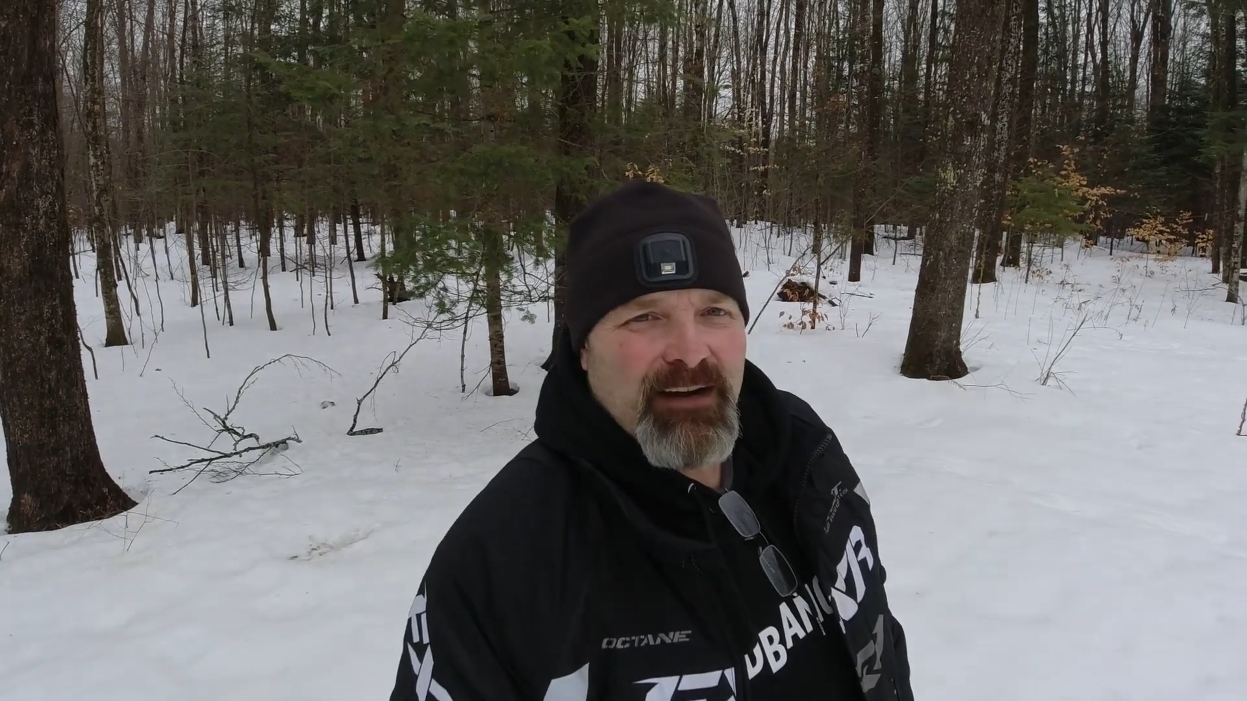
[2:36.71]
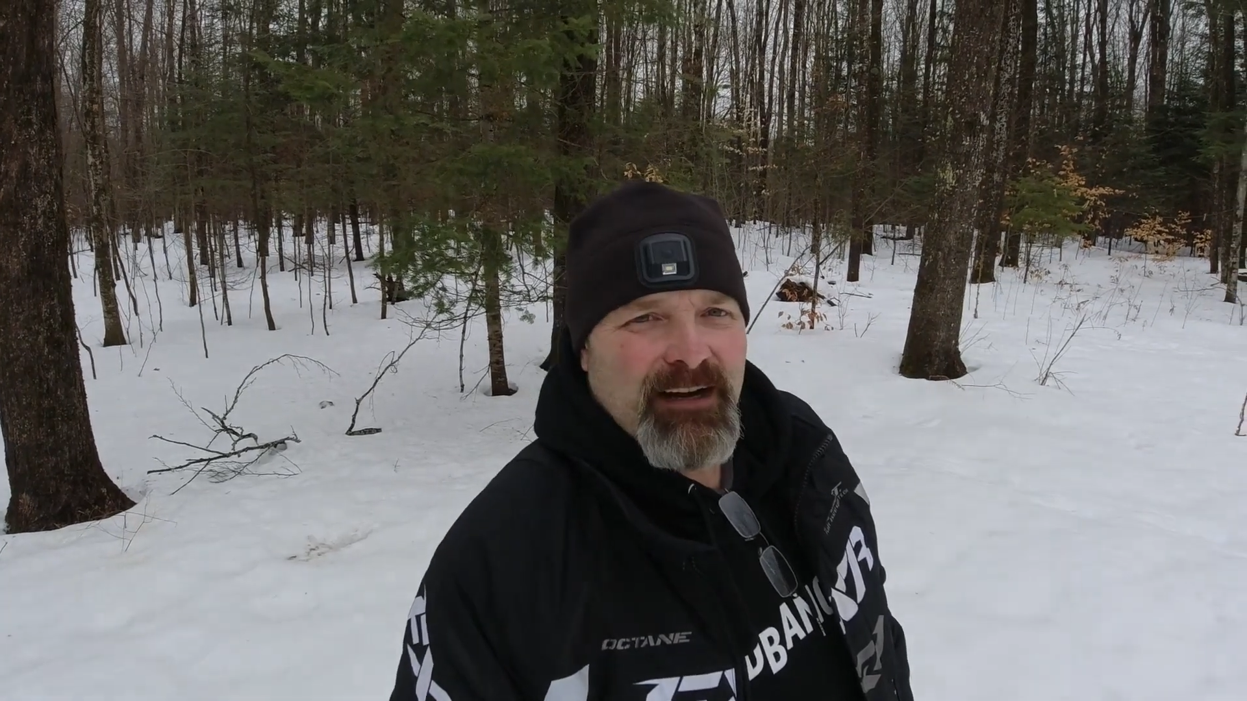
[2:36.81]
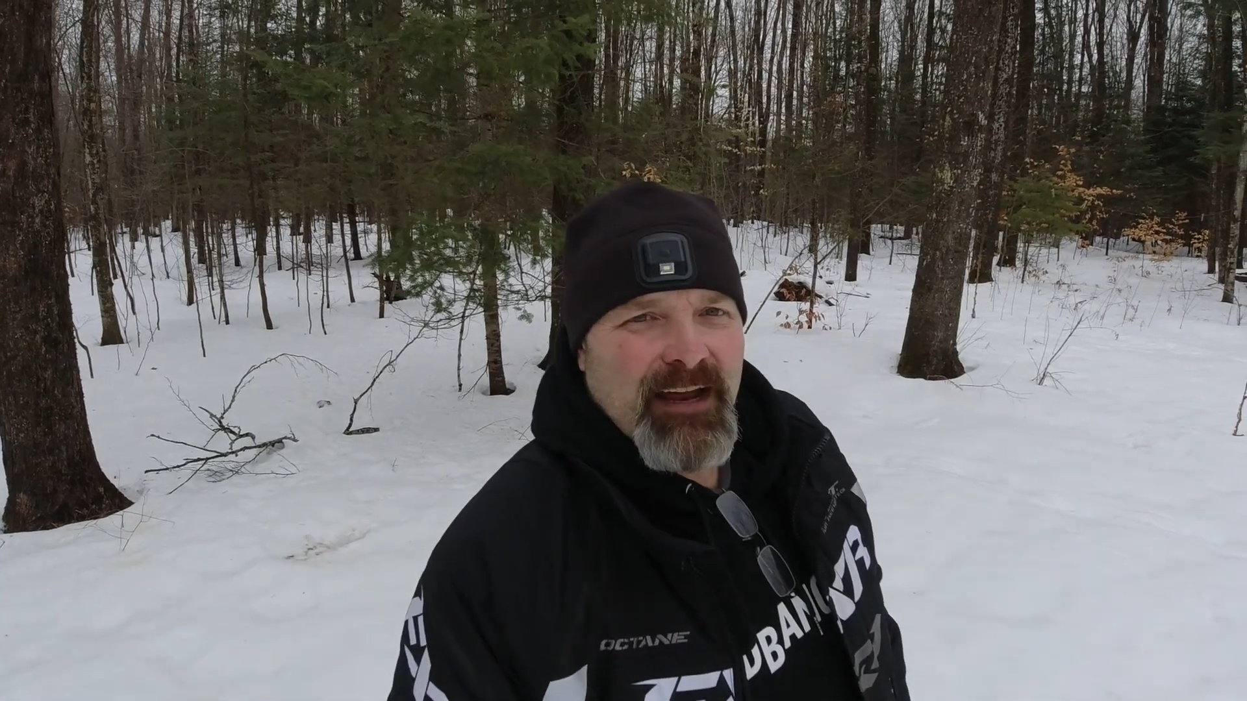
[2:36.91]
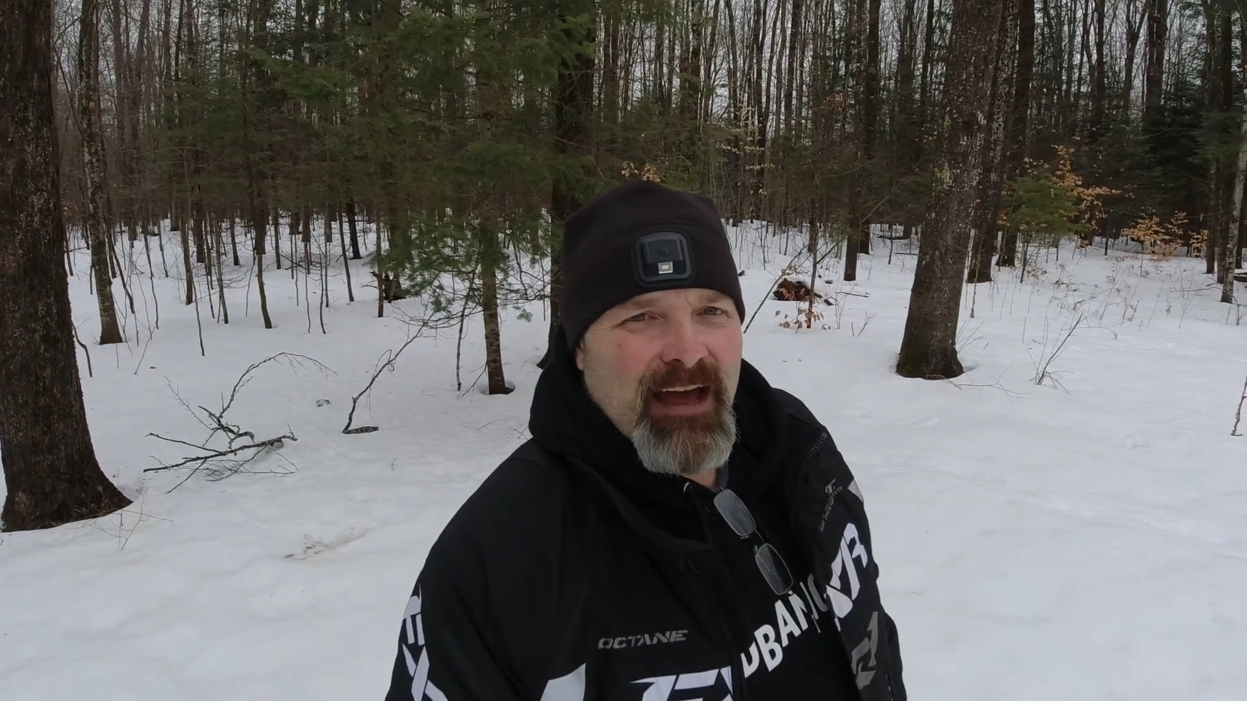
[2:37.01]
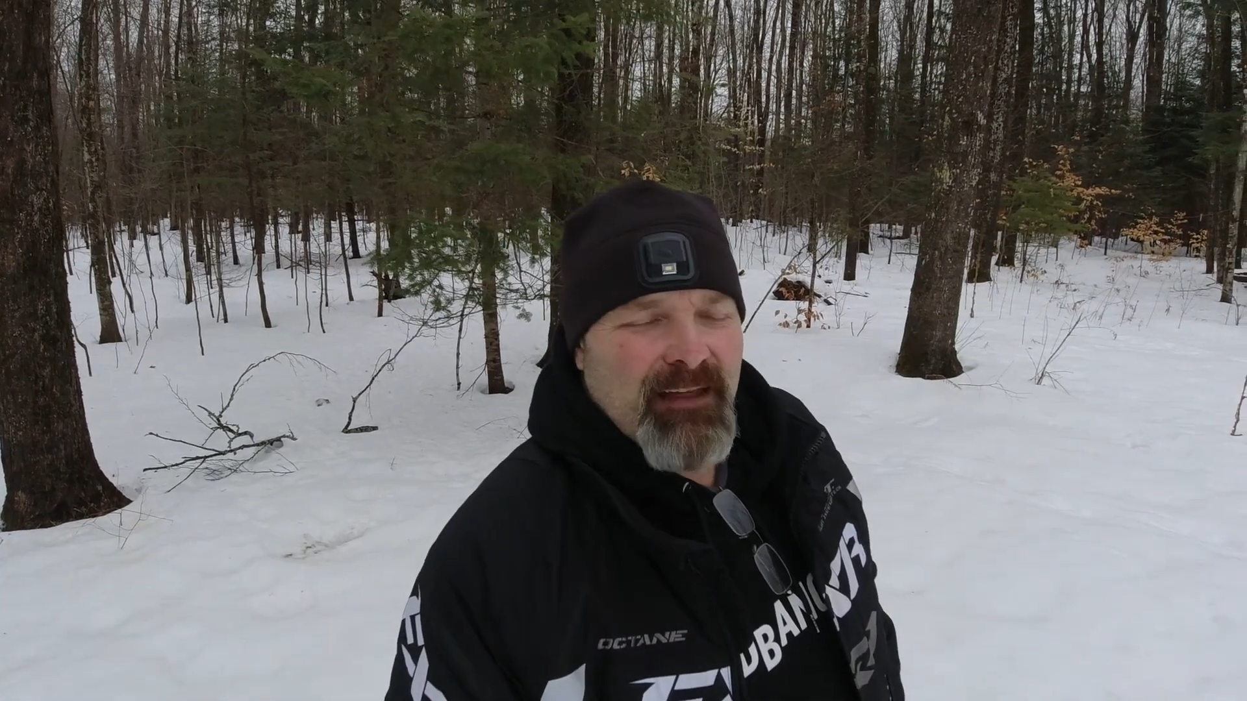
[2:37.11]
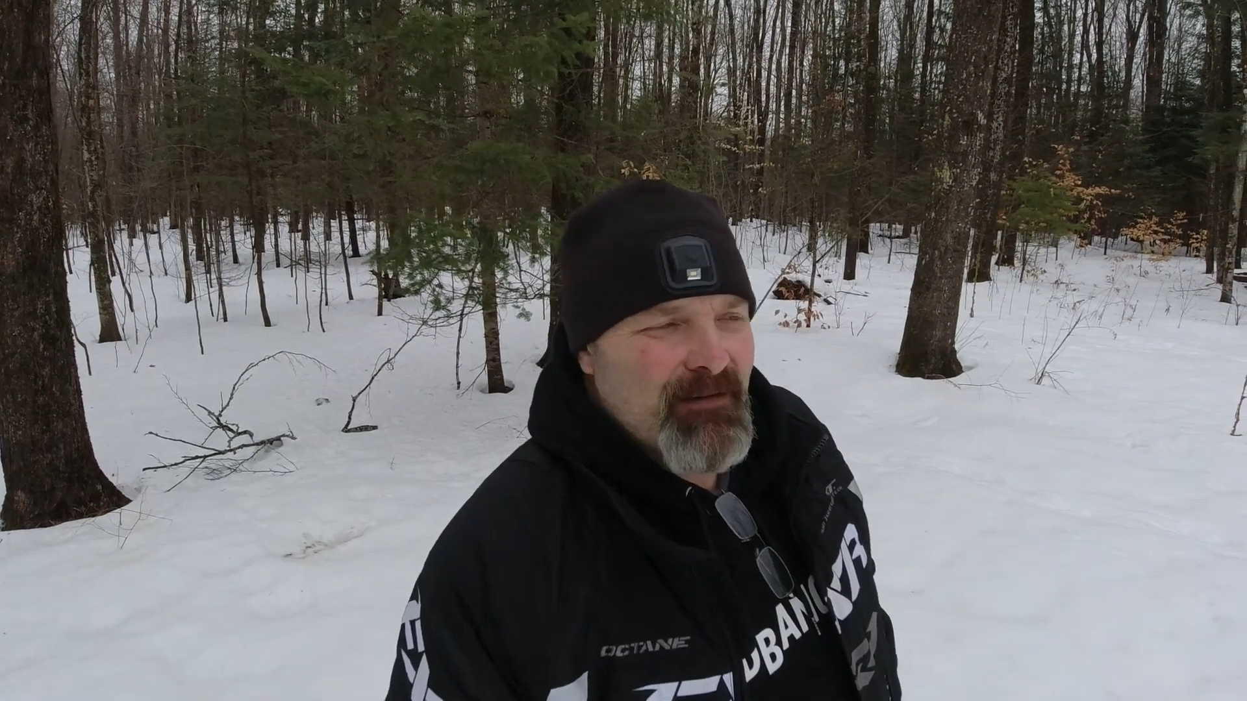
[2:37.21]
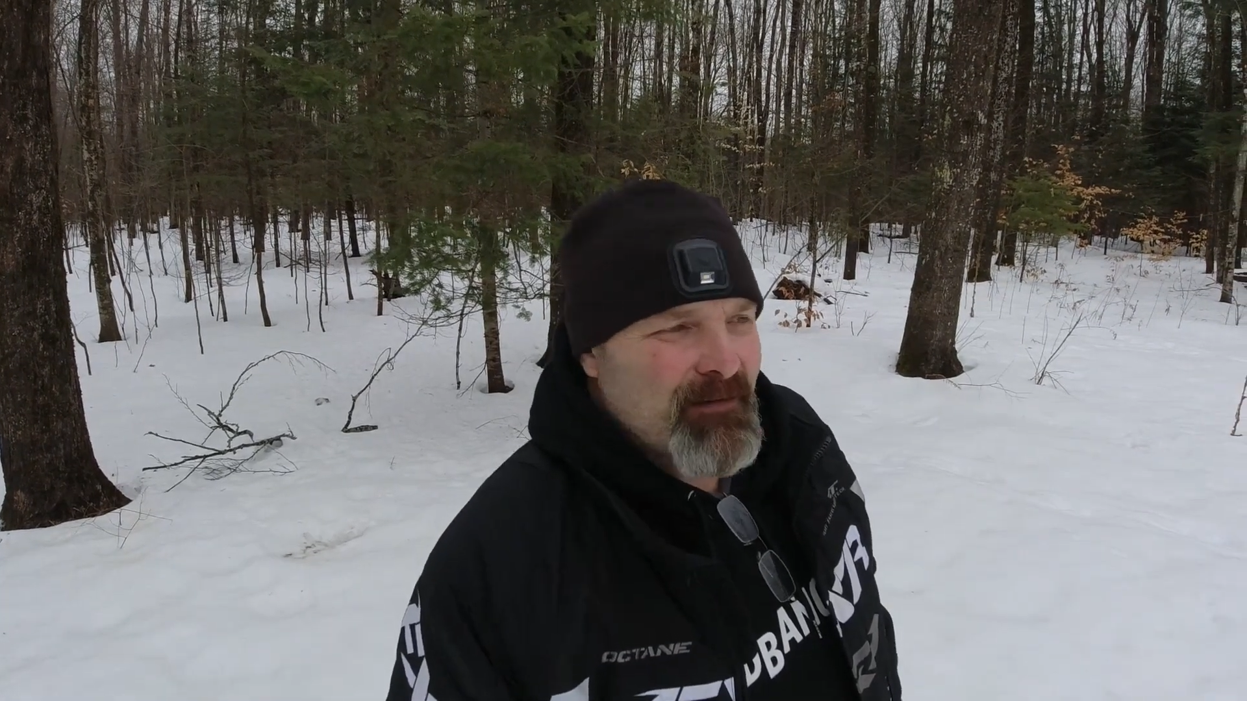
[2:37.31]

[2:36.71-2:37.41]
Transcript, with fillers: you to death.